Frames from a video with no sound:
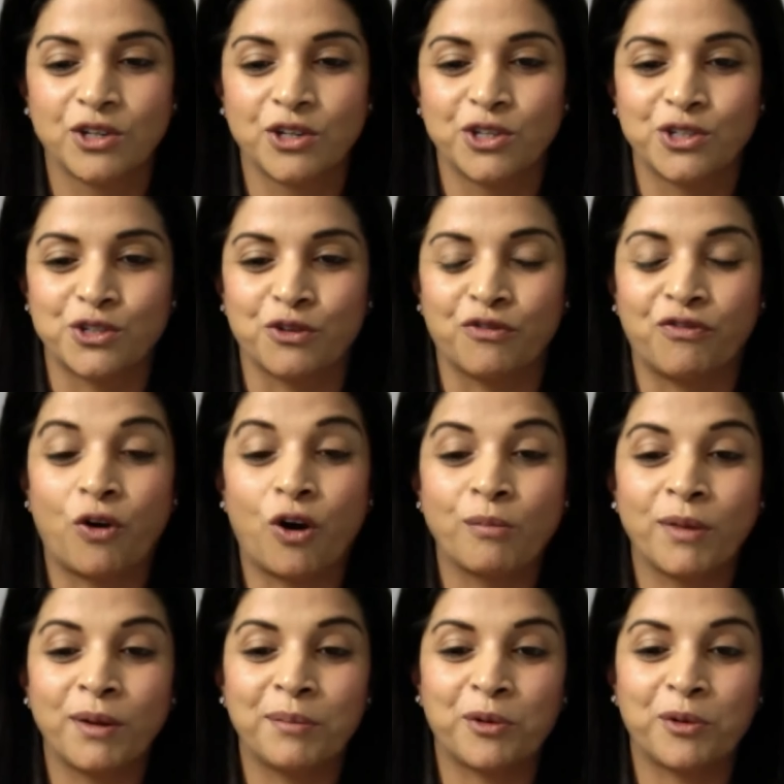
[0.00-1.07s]
So
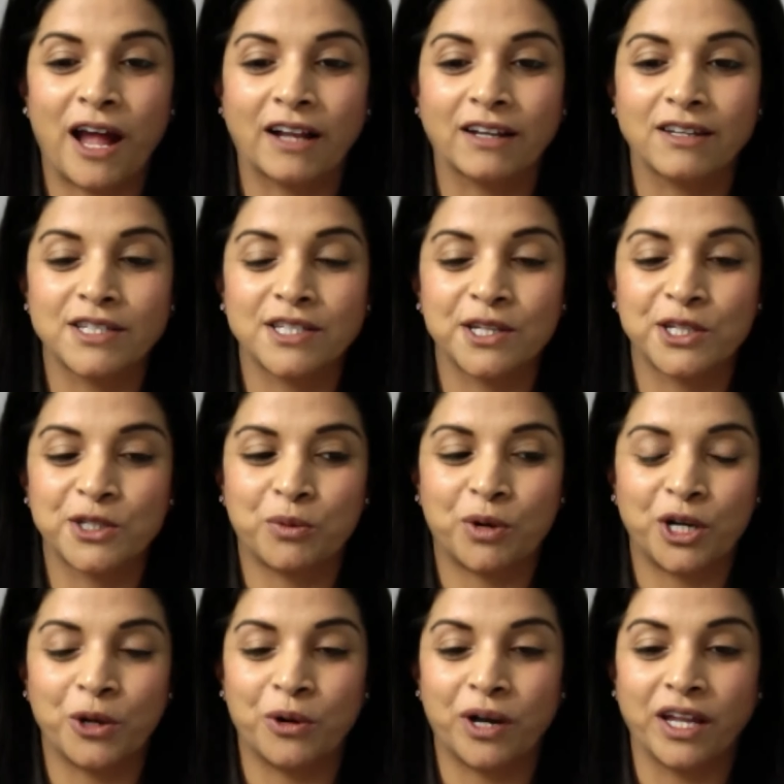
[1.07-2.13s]
formal practices where
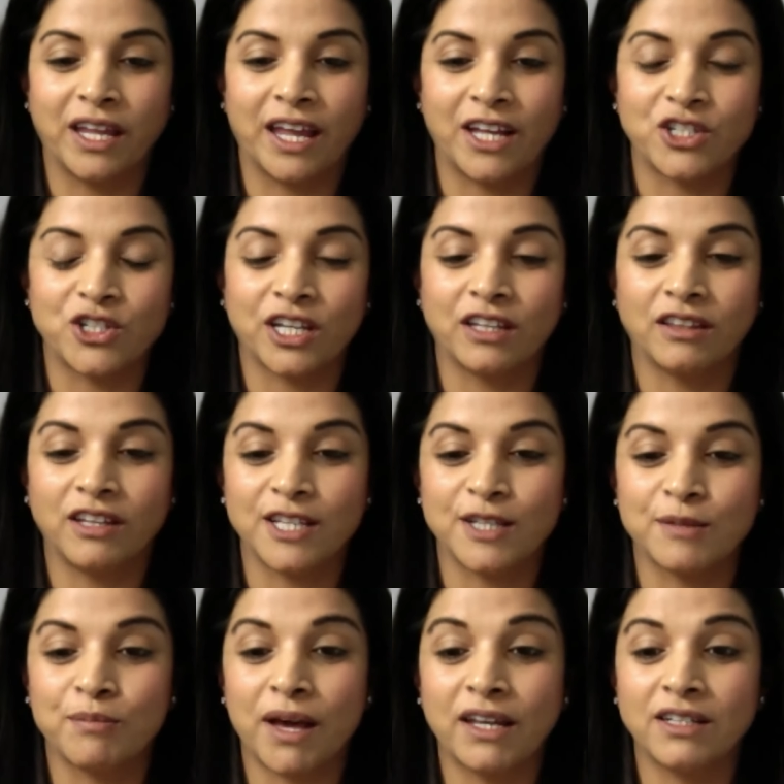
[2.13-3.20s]
you're engaging in these
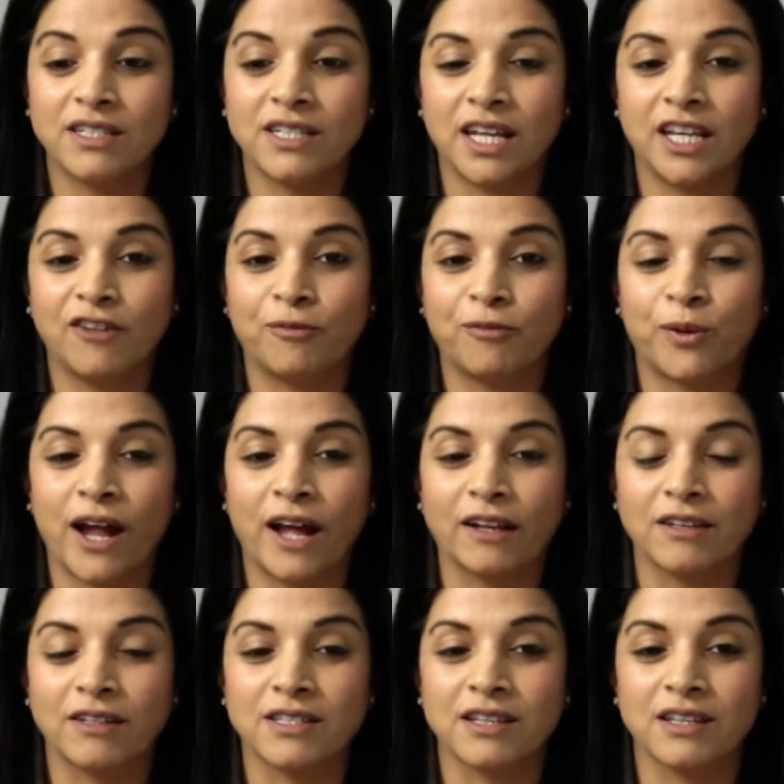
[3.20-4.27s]
meditative
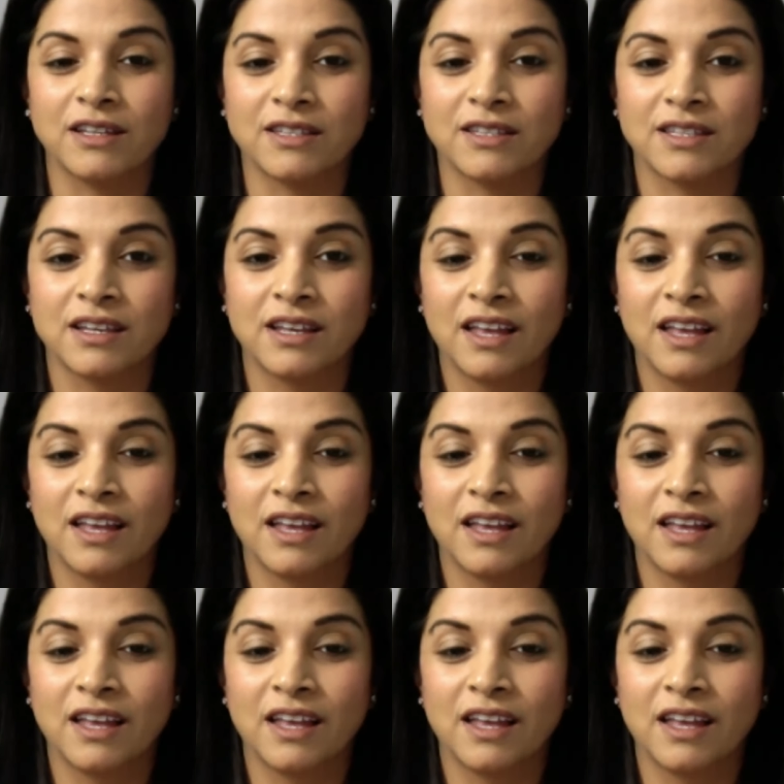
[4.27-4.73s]
practices,